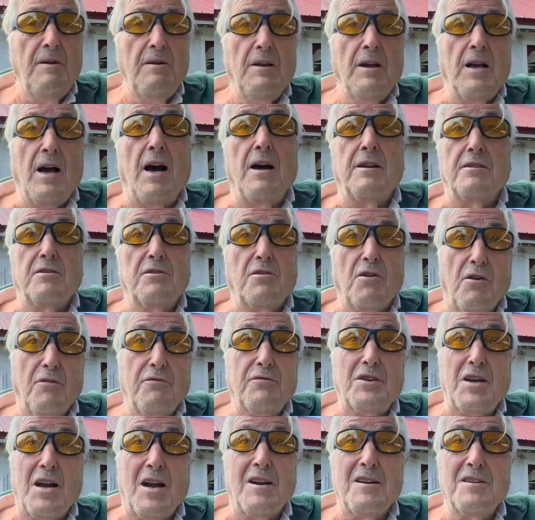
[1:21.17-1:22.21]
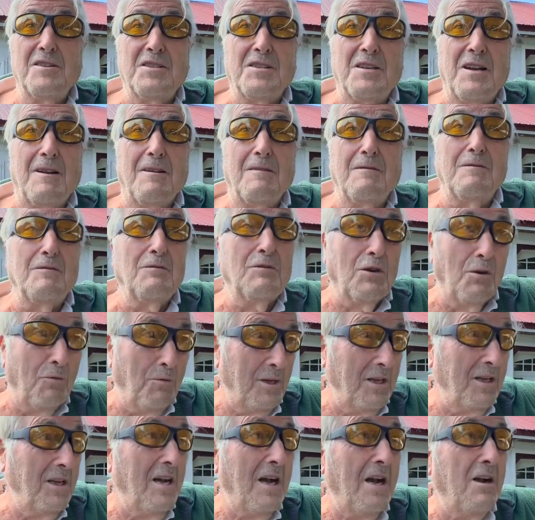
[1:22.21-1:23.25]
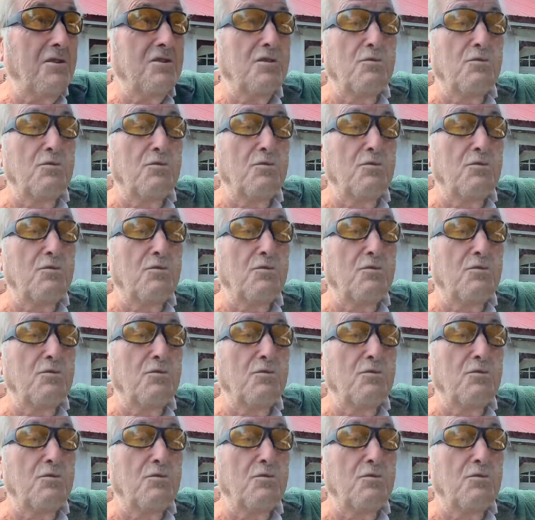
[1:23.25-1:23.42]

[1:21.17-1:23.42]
on the golf carts and go in the house